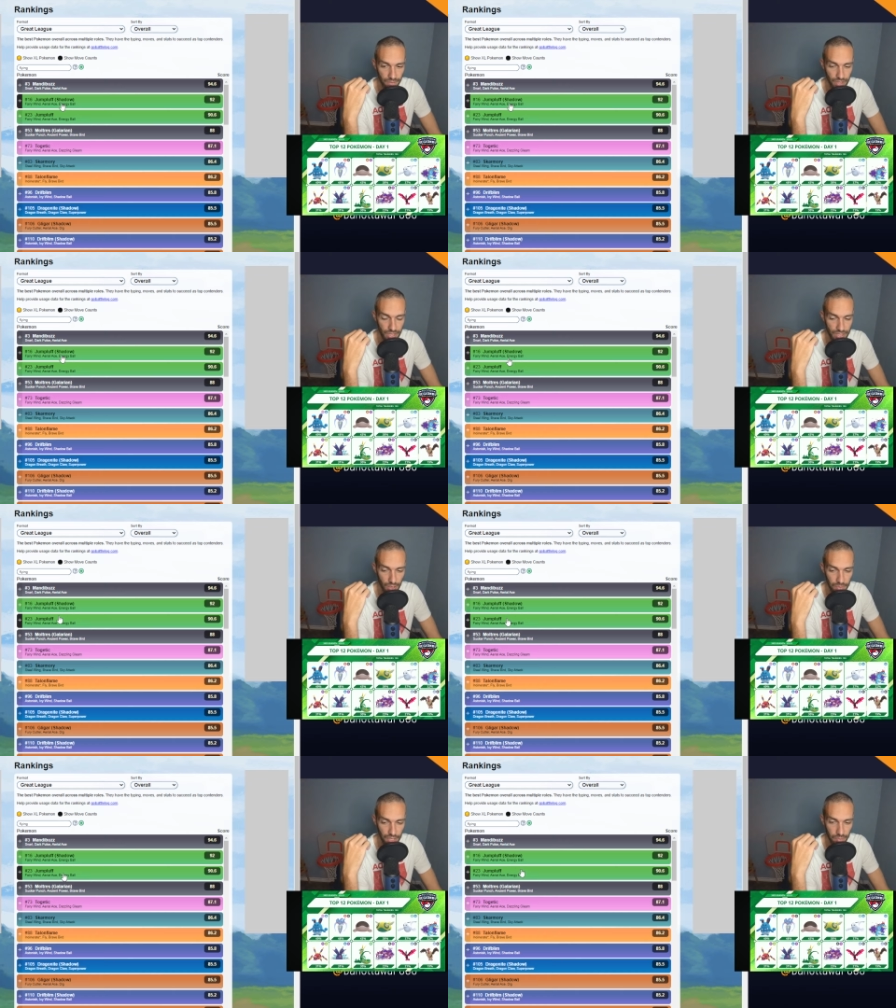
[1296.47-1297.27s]
is
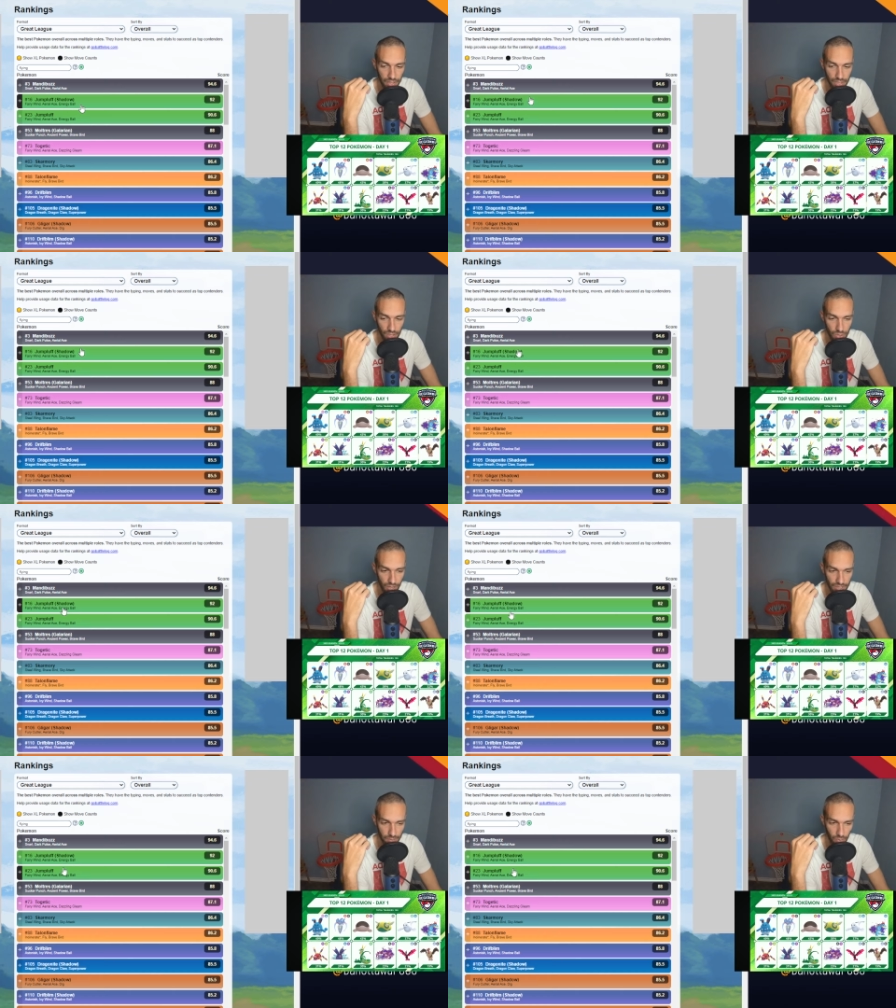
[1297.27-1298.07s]
up there, but it's also
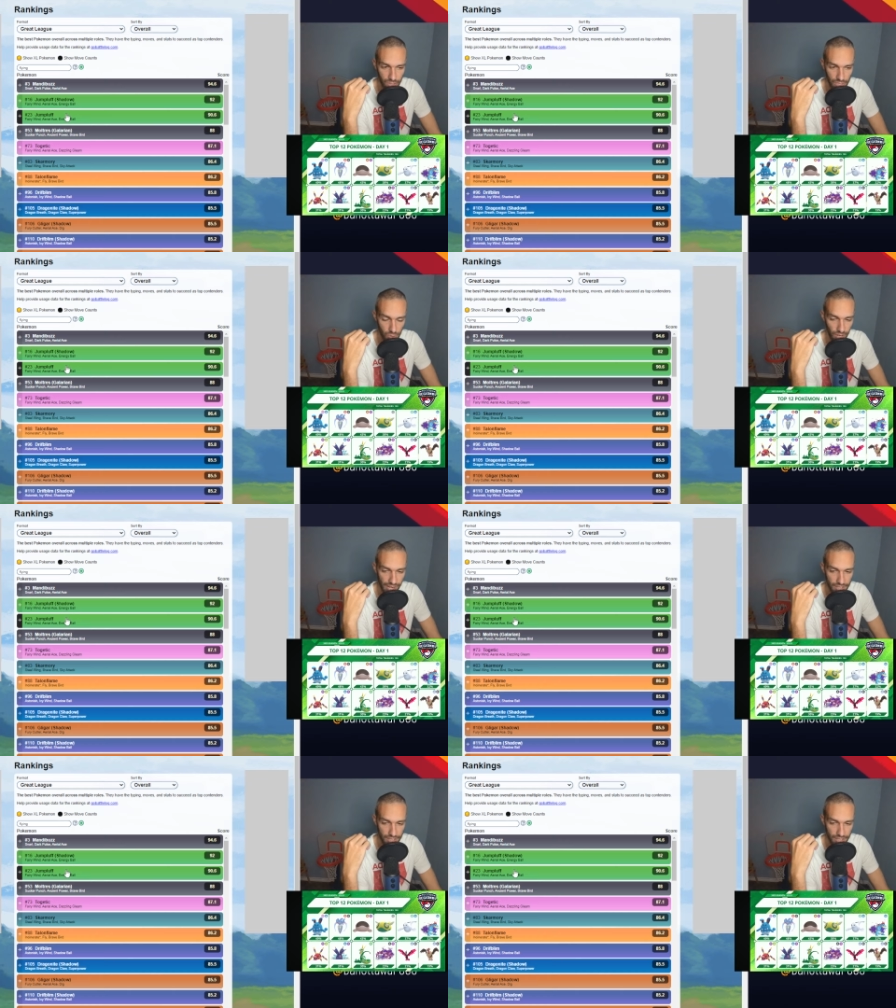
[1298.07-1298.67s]
acting more as a grass